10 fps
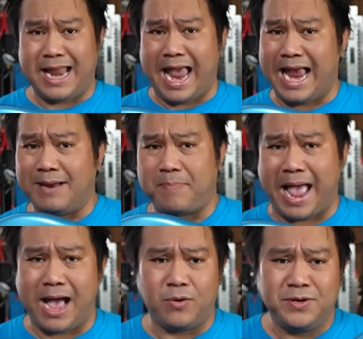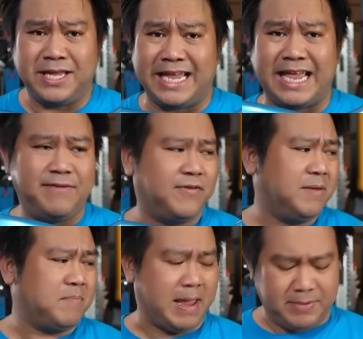an 8-pound
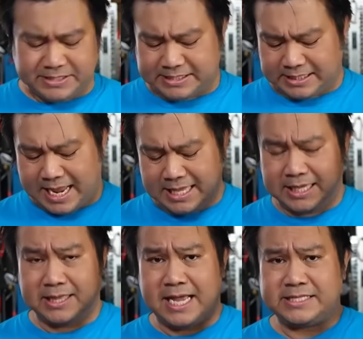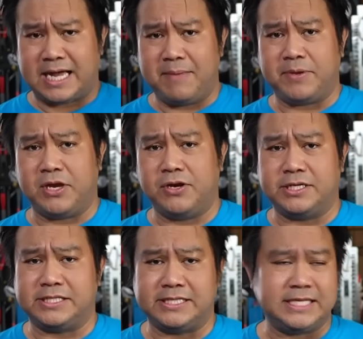even, maybe slightly less. I'm
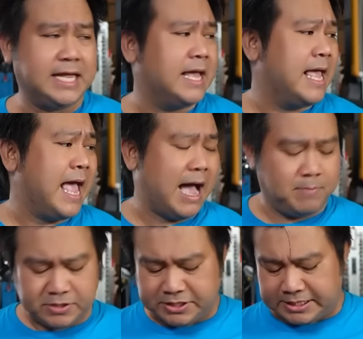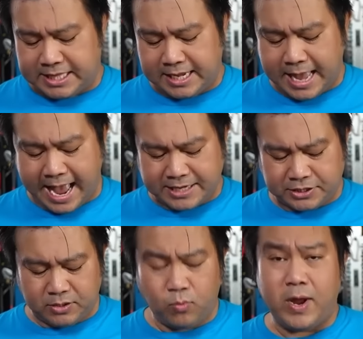curious to see how much this thing
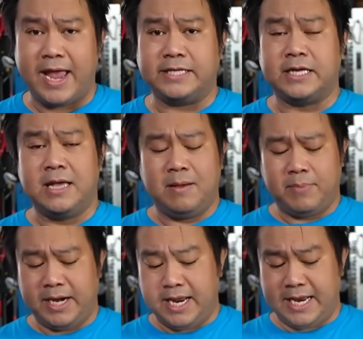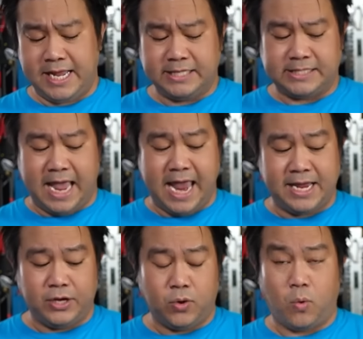actually weighs, but it is
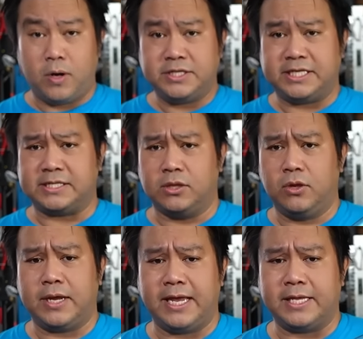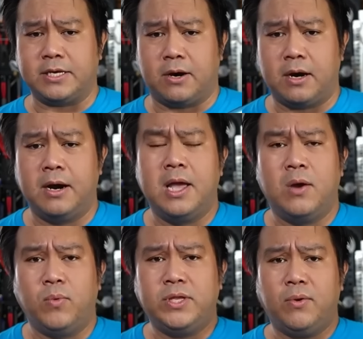a gorgeous looking guitar.
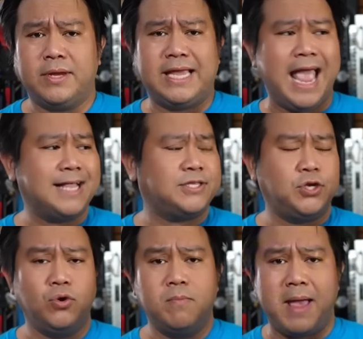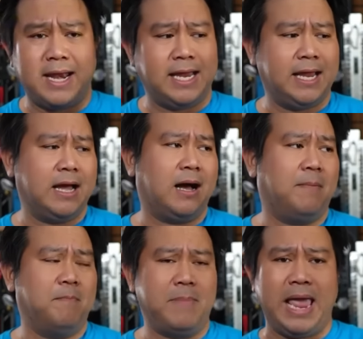We don't get too many
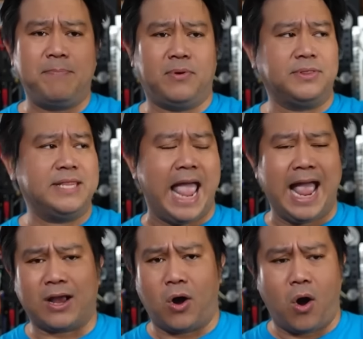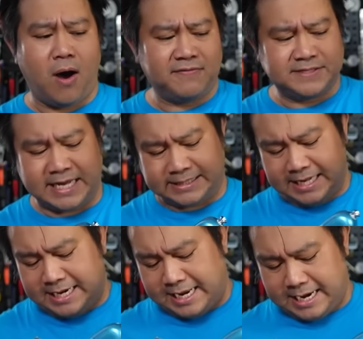maple neck offsets
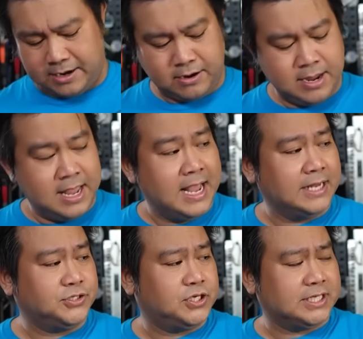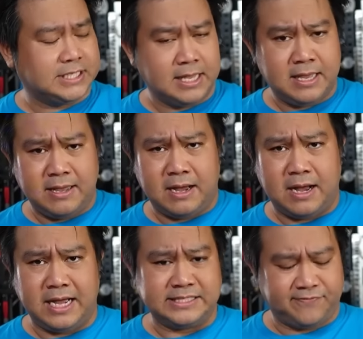in here, and just
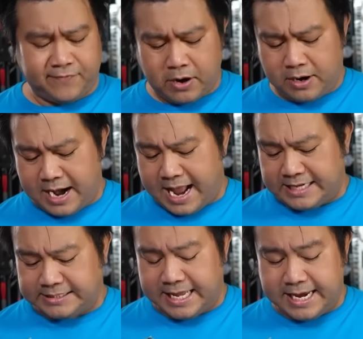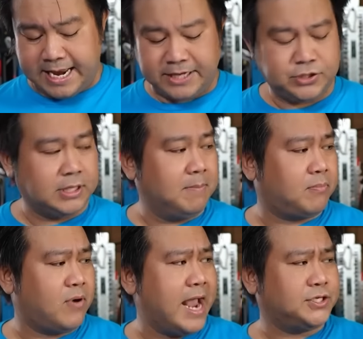as far as initial
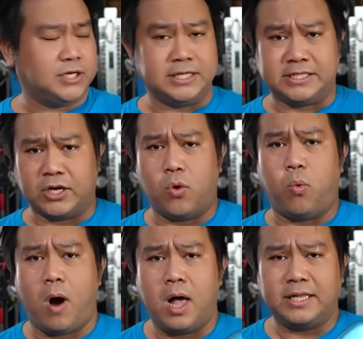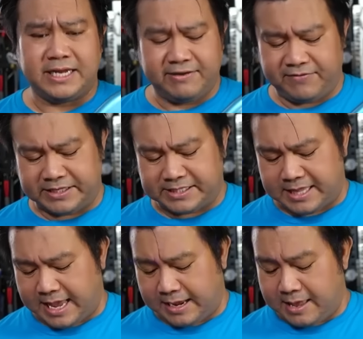impressions, the quality of this
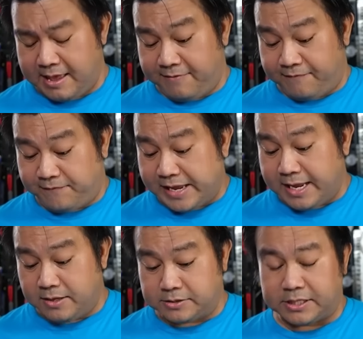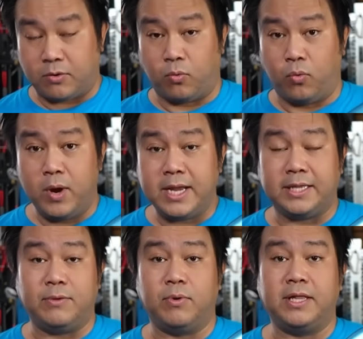thing feels
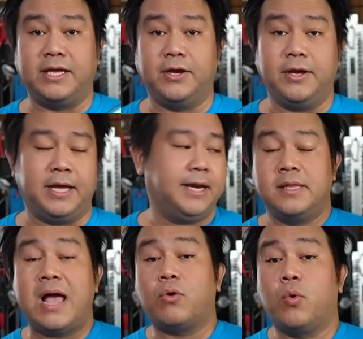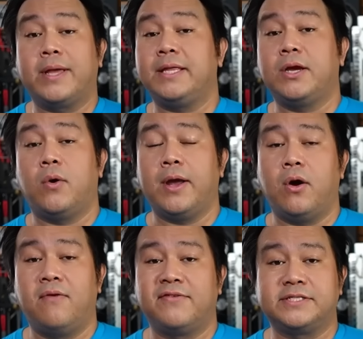really good. Now, quickly going
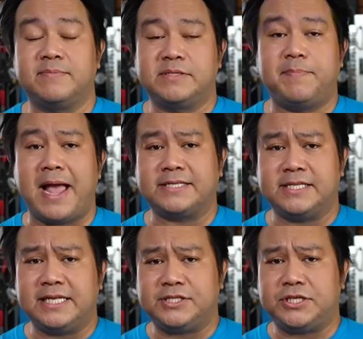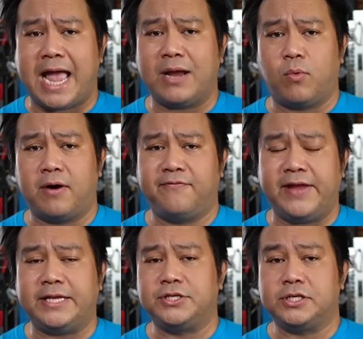over some specs, this Jaguar
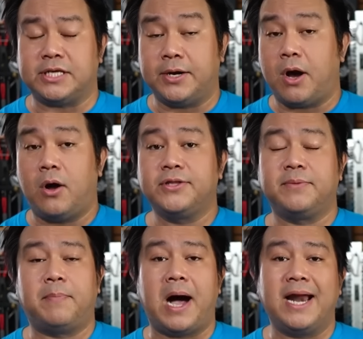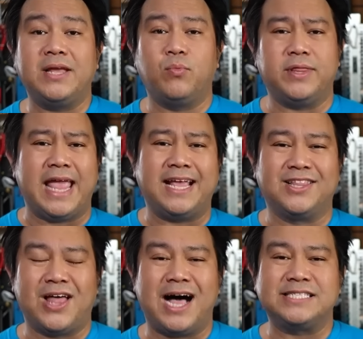features an alder body with a
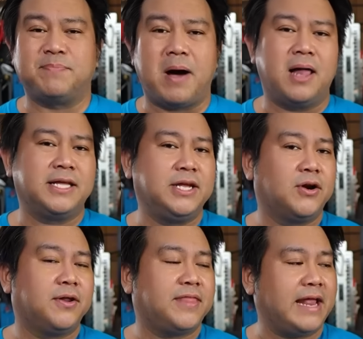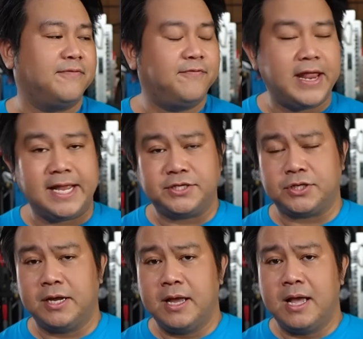gloss polyurethane finish.